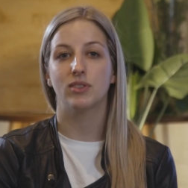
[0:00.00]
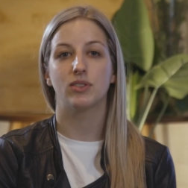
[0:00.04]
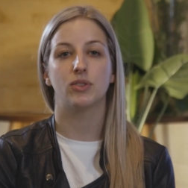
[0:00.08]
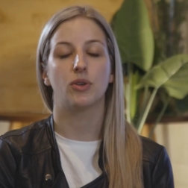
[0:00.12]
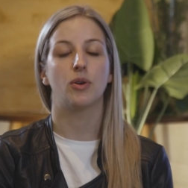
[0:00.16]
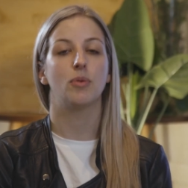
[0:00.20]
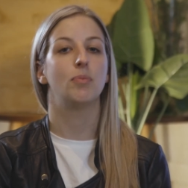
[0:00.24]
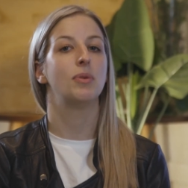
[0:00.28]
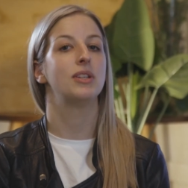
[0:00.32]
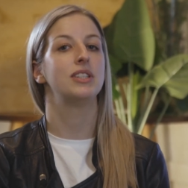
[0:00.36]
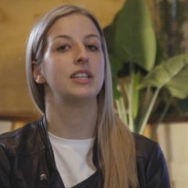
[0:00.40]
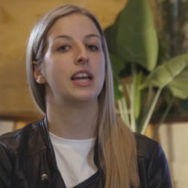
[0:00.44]

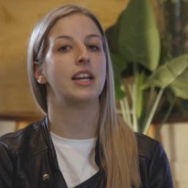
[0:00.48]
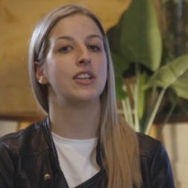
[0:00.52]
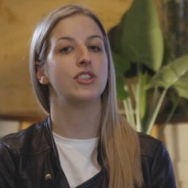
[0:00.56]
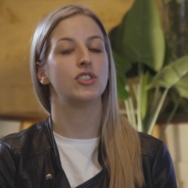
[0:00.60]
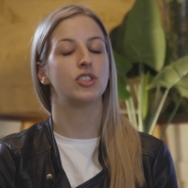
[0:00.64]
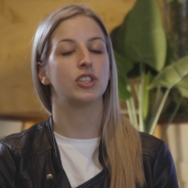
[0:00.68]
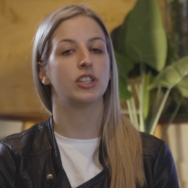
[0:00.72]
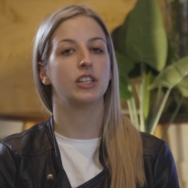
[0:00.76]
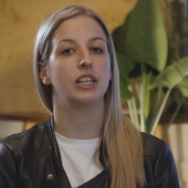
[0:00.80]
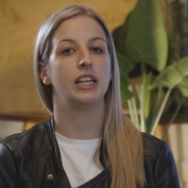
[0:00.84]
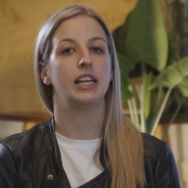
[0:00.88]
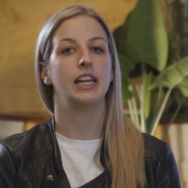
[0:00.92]
So
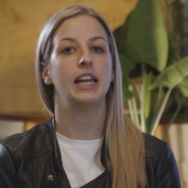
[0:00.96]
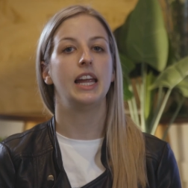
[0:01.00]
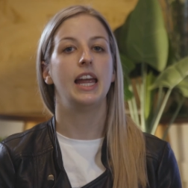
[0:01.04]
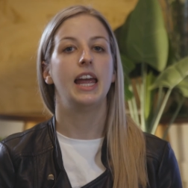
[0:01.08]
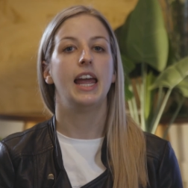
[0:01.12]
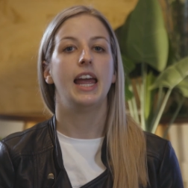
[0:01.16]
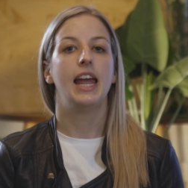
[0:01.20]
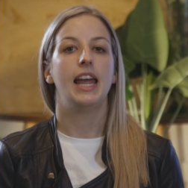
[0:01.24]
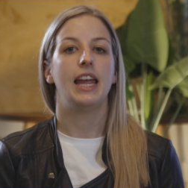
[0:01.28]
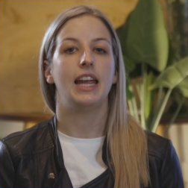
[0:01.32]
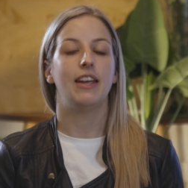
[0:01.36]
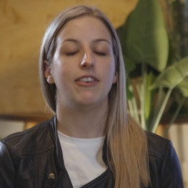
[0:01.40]
potentially
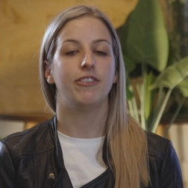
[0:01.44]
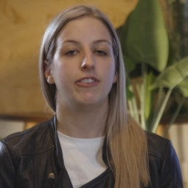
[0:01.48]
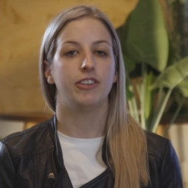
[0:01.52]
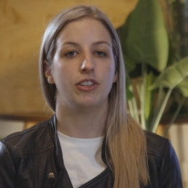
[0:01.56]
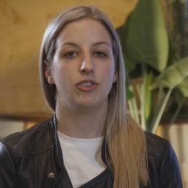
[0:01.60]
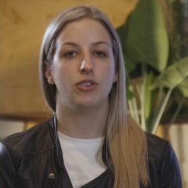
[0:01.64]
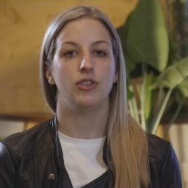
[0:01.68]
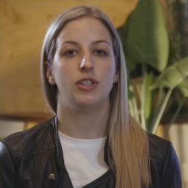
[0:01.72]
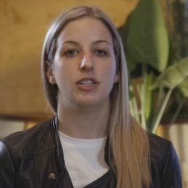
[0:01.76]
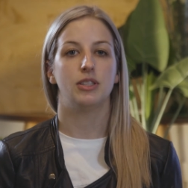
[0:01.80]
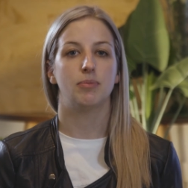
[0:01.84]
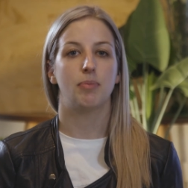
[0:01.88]
if a
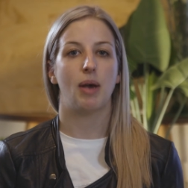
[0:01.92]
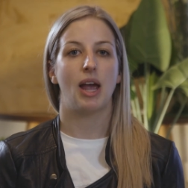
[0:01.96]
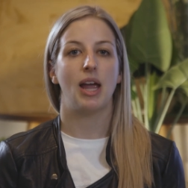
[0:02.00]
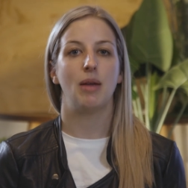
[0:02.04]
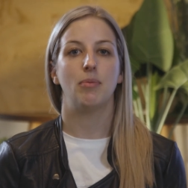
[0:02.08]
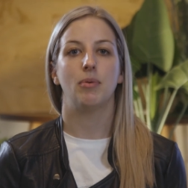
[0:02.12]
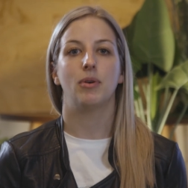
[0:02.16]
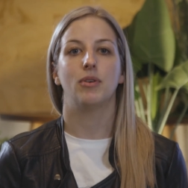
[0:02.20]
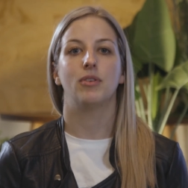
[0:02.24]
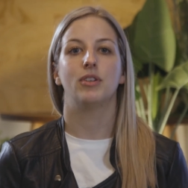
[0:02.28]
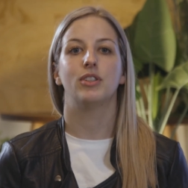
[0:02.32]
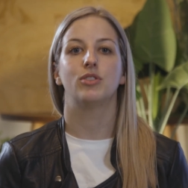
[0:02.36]

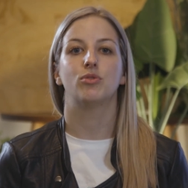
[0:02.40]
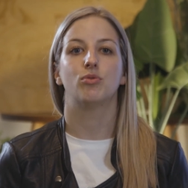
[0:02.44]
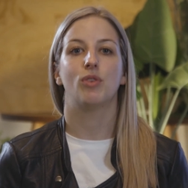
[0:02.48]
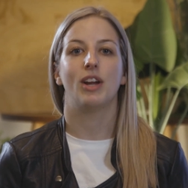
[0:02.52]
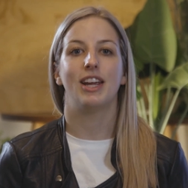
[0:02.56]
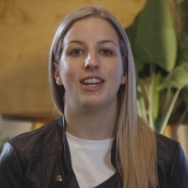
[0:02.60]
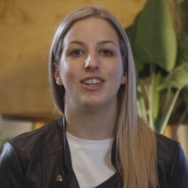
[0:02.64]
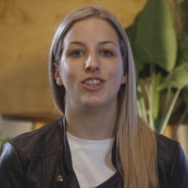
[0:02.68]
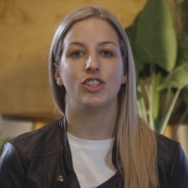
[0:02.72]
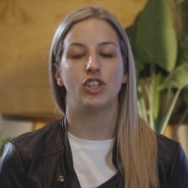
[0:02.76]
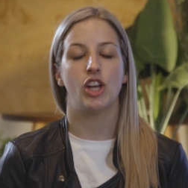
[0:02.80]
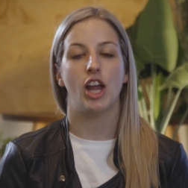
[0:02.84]
newspaper is
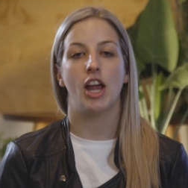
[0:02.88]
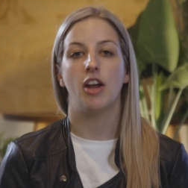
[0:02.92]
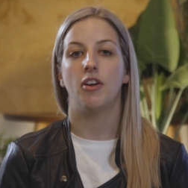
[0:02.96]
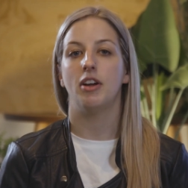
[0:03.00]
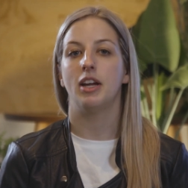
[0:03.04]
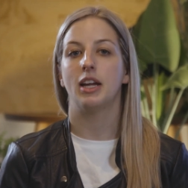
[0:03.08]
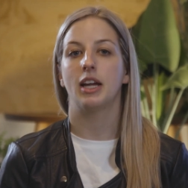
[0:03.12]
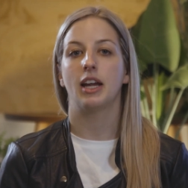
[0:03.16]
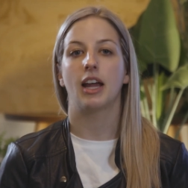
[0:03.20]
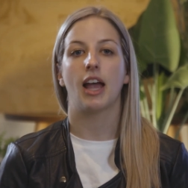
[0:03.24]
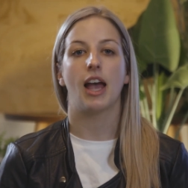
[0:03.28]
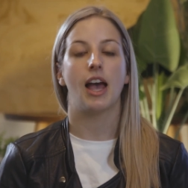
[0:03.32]

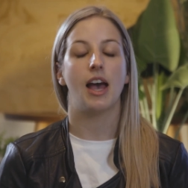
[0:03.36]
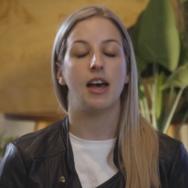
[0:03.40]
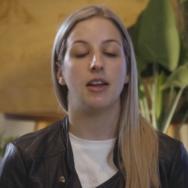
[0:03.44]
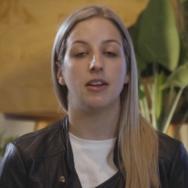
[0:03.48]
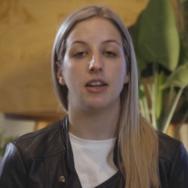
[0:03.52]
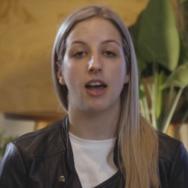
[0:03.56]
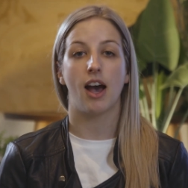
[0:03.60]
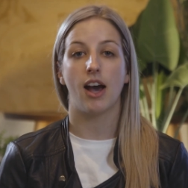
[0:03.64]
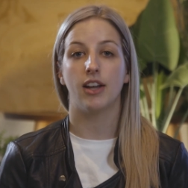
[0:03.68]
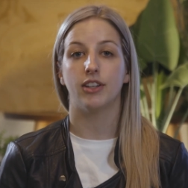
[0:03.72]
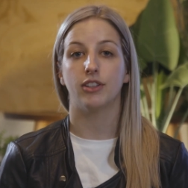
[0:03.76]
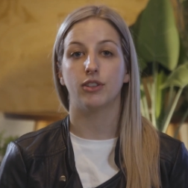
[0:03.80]
resharing an
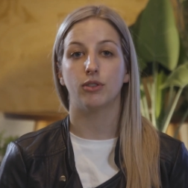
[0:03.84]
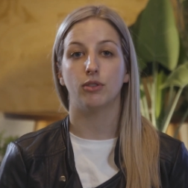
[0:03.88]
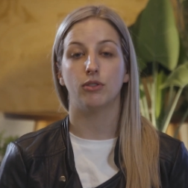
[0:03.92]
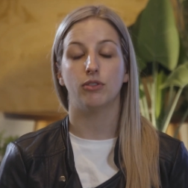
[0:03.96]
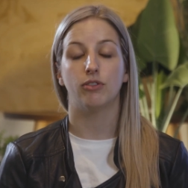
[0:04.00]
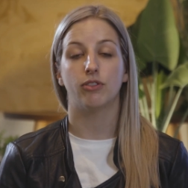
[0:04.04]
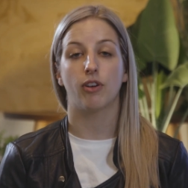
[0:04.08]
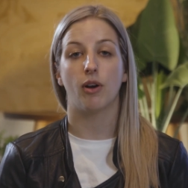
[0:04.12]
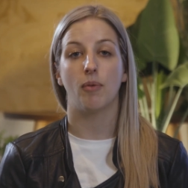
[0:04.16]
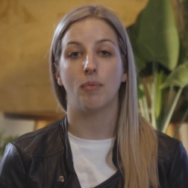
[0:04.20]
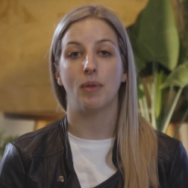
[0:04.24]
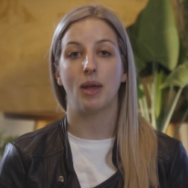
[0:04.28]
article
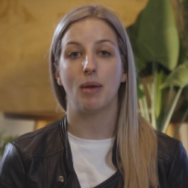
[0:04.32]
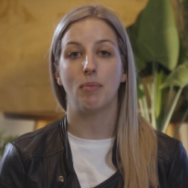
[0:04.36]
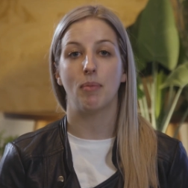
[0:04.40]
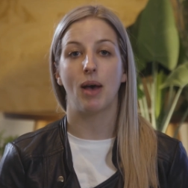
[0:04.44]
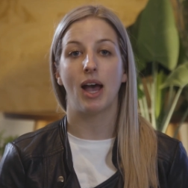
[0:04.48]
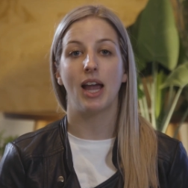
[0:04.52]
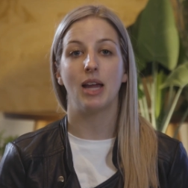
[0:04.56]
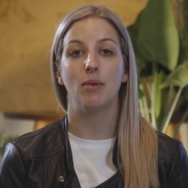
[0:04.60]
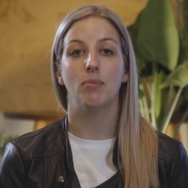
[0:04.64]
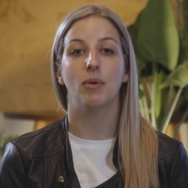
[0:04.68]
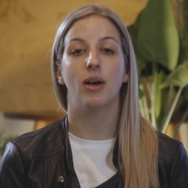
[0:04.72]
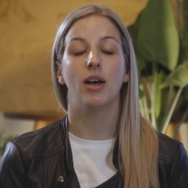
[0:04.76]
from their
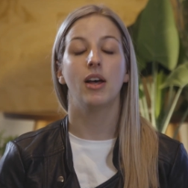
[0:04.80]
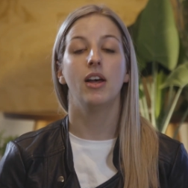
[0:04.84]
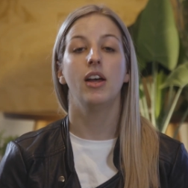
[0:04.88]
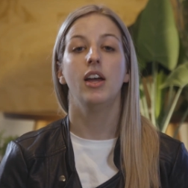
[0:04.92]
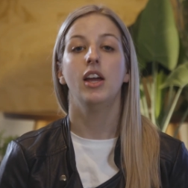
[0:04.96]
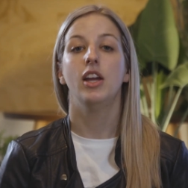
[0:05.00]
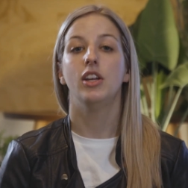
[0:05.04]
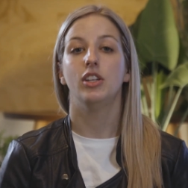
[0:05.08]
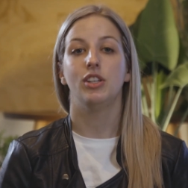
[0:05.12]
paper,